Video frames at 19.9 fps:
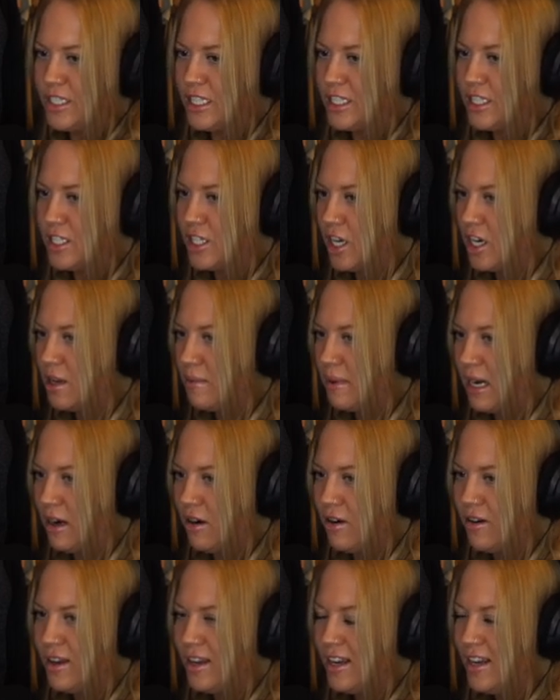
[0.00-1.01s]
It's not
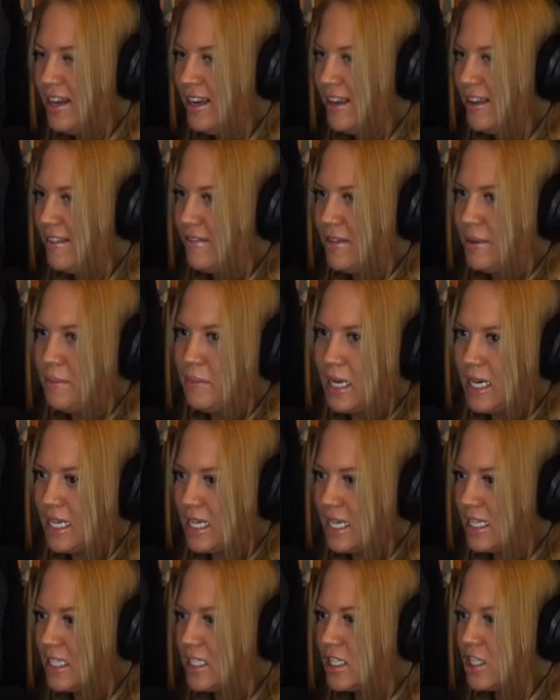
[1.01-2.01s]
about the
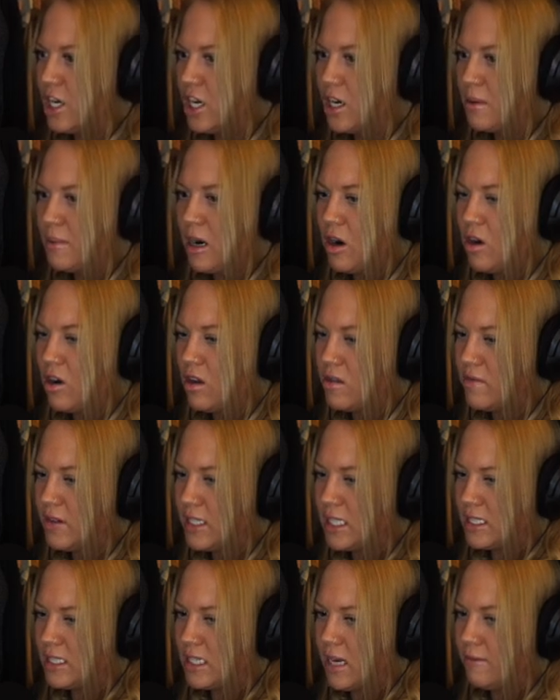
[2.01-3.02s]
money. It's not about all
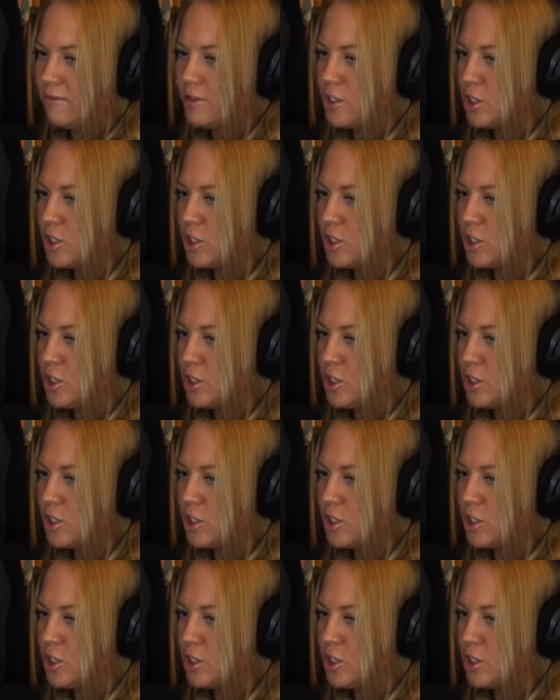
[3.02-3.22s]
this stuff.